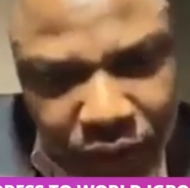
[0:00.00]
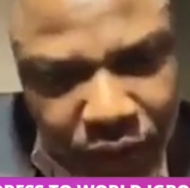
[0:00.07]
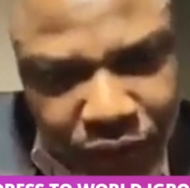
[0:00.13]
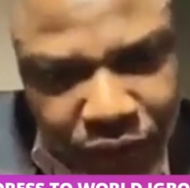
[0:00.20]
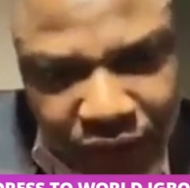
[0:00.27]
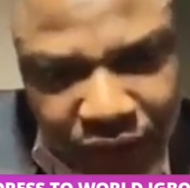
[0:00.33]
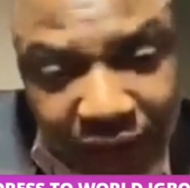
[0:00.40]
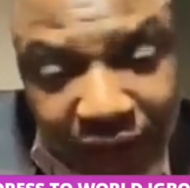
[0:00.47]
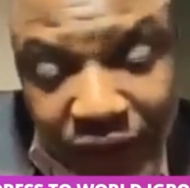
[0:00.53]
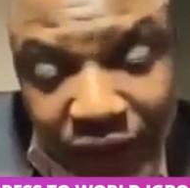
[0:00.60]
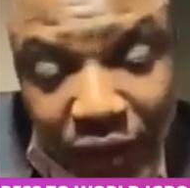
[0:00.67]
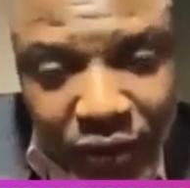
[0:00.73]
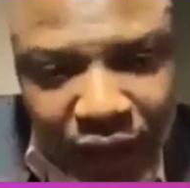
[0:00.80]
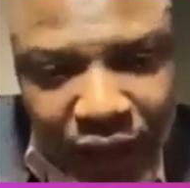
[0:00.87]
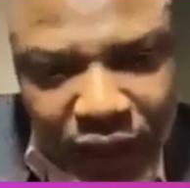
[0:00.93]
50
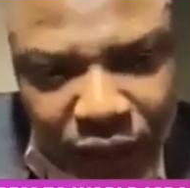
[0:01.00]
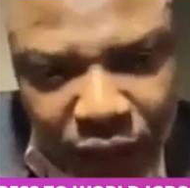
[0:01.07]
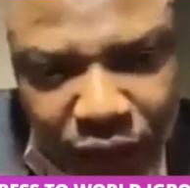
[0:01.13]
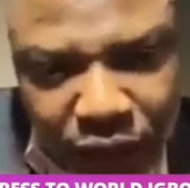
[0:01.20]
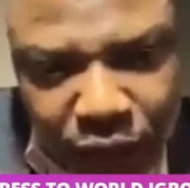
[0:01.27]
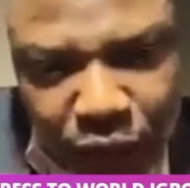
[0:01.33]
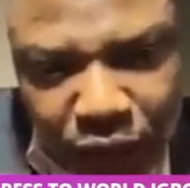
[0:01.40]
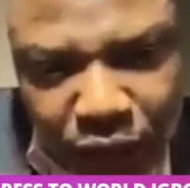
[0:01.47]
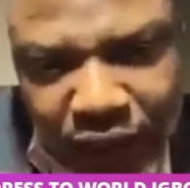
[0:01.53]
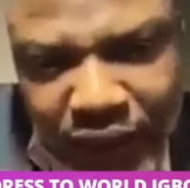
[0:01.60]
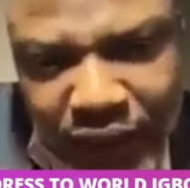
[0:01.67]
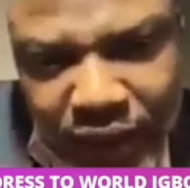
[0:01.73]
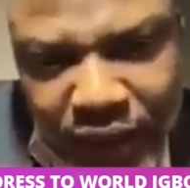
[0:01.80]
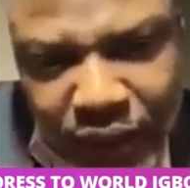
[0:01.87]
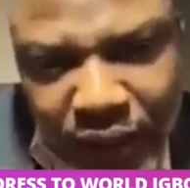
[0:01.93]
years, or should I say 54
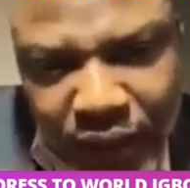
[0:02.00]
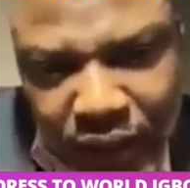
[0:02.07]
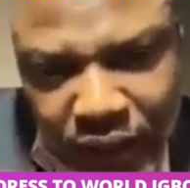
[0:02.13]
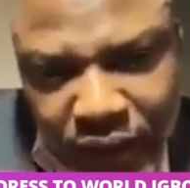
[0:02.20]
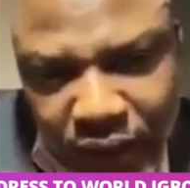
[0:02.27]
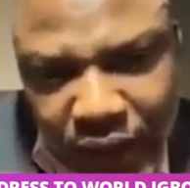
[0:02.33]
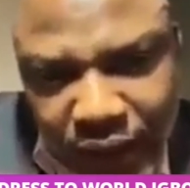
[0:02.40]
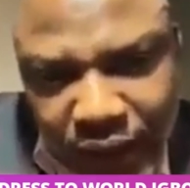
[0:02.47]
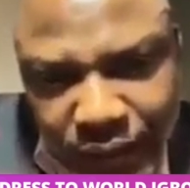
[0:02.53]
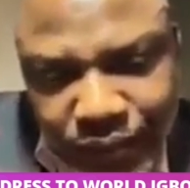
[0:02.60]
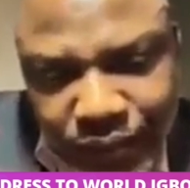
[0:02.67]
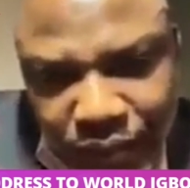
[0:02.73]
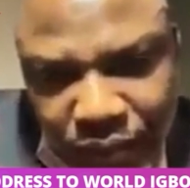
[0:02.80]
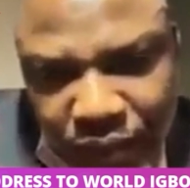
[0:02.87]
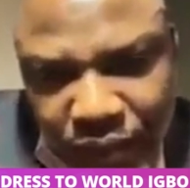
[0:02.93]
years, is a very long time,
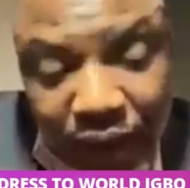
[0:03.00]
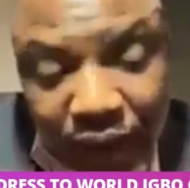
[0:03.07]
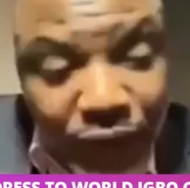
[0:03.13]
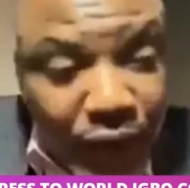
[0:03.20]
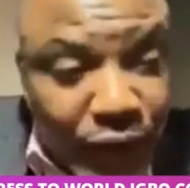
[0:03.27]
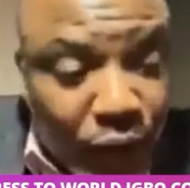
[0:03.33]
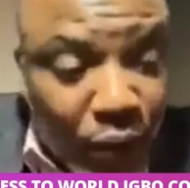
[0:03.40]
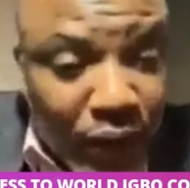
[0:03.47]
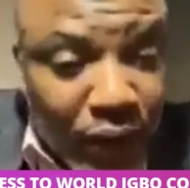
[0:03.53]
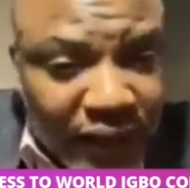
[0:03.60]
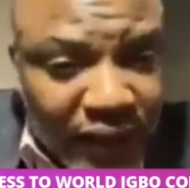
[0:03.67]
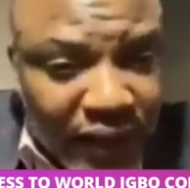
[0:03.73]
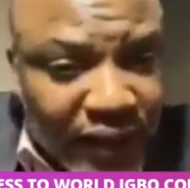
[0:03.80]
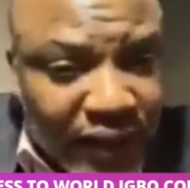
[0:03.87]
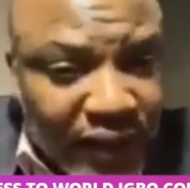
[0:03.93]
and 51
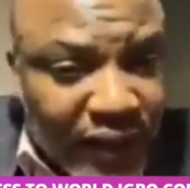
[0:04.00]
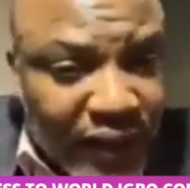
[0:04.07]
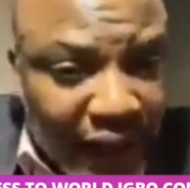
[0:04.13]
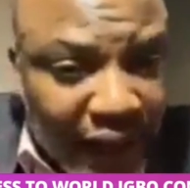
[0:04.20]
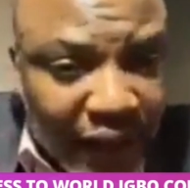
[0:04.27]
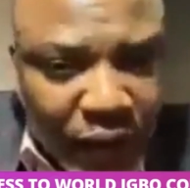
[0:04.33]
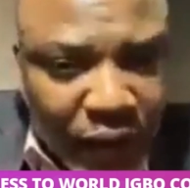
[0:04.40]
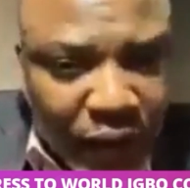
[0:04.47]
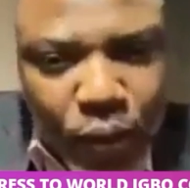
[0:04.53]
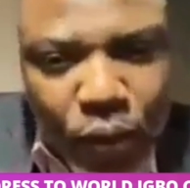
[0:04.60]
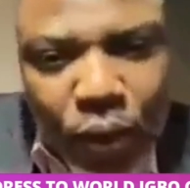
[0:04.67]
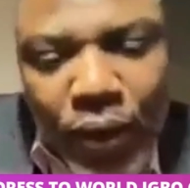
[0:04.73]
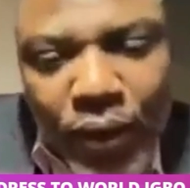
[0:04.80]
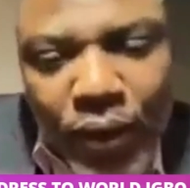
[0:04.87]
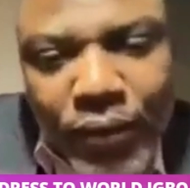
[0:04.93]
years since the end of the
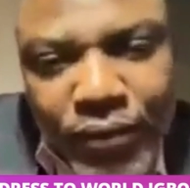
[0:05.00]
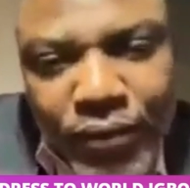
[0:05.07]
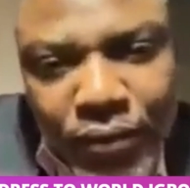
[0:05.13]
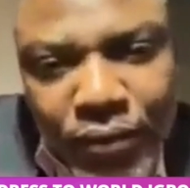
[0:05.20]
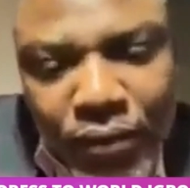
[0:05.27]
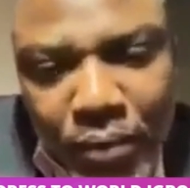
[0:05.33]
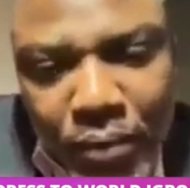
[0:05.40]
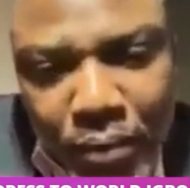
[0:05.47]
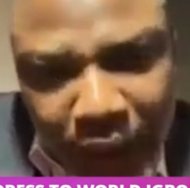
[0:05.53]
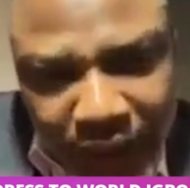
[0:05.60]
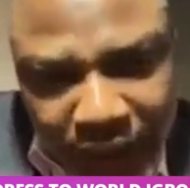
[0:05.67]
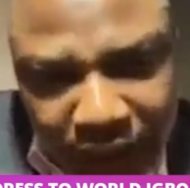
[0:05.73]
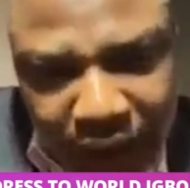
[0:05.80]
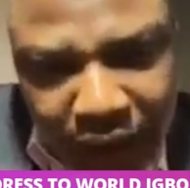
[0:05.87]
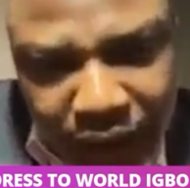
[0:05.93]
war.
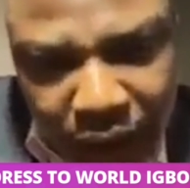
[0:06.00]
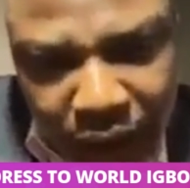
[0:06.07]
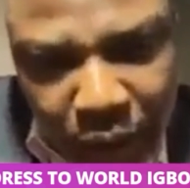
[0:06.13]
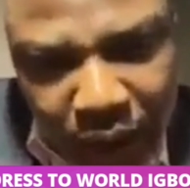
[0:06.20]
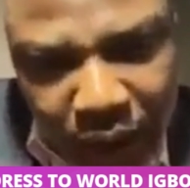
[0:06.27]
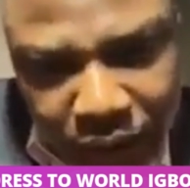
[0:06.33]
But now that we